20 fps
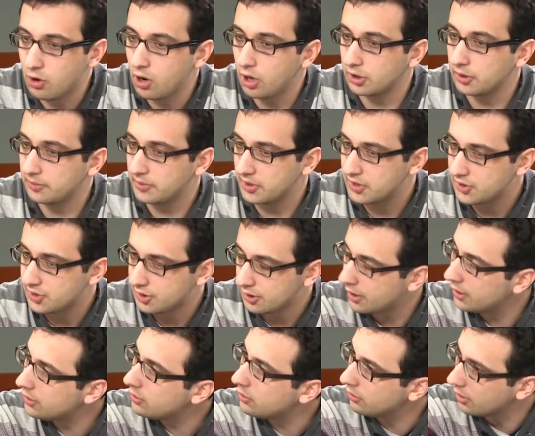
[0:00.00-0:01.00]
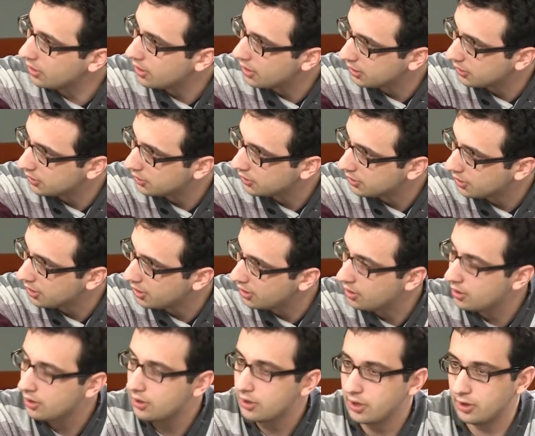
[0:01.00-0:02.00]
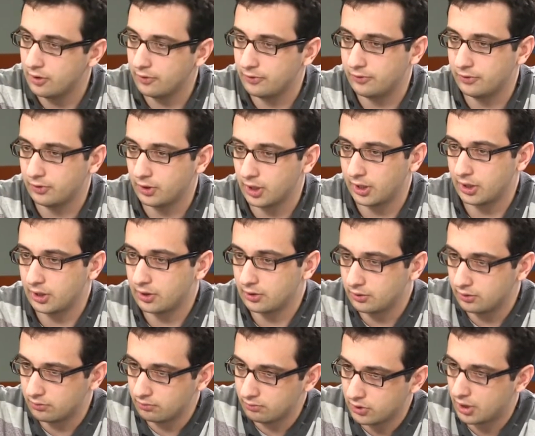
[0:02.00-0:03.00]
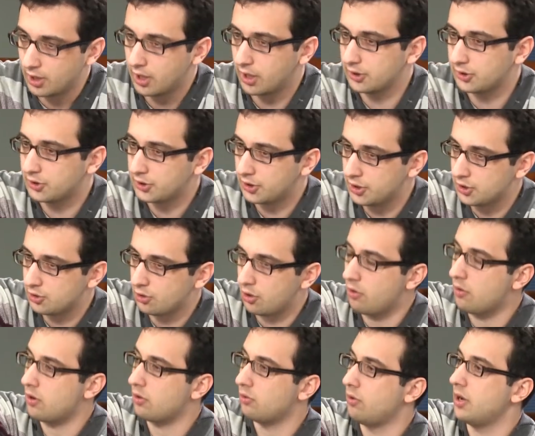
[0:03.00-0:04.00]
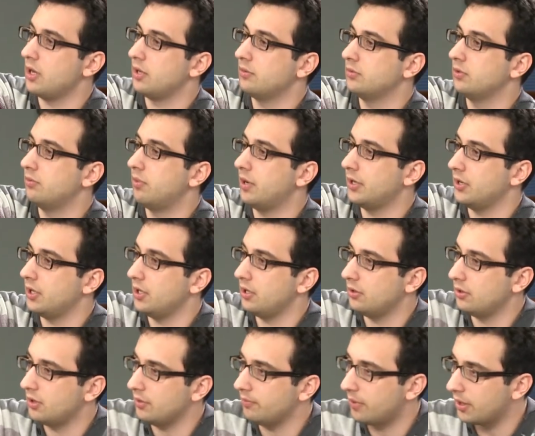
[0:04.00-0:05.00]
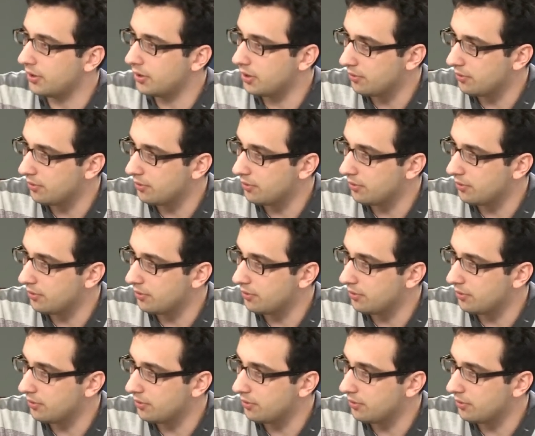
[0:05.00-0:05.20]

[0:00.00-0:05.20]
economic threat to the country if, like, the country is overwhelmed by the